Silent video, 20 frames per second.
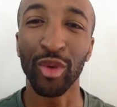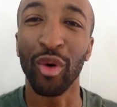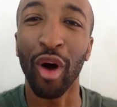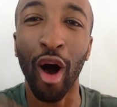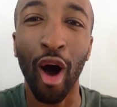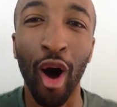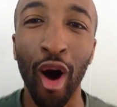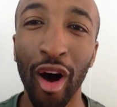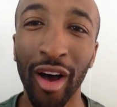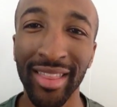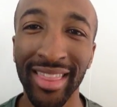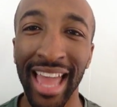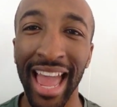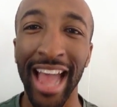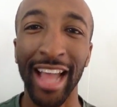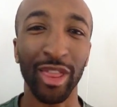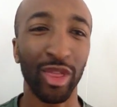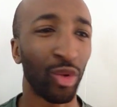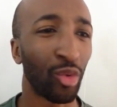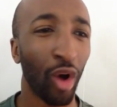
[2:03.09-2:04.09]
Through all
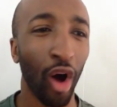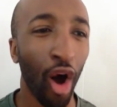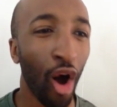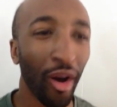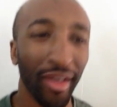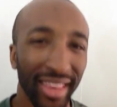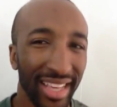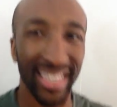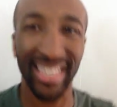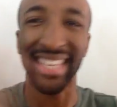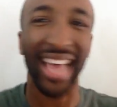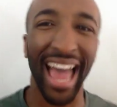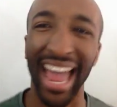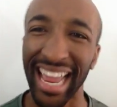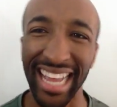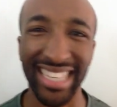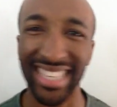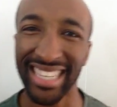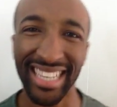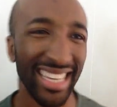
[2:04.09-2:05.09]
the
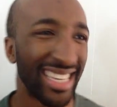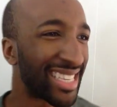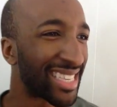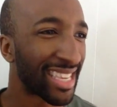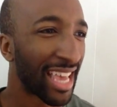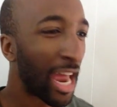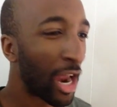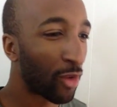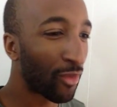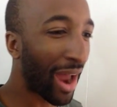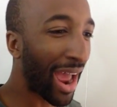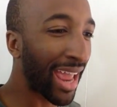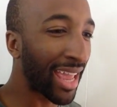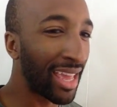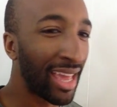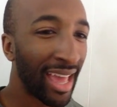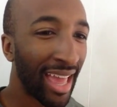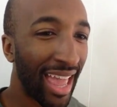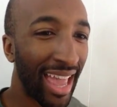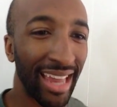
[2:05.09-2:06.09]
scientists,
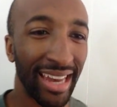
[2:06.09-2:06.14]
right?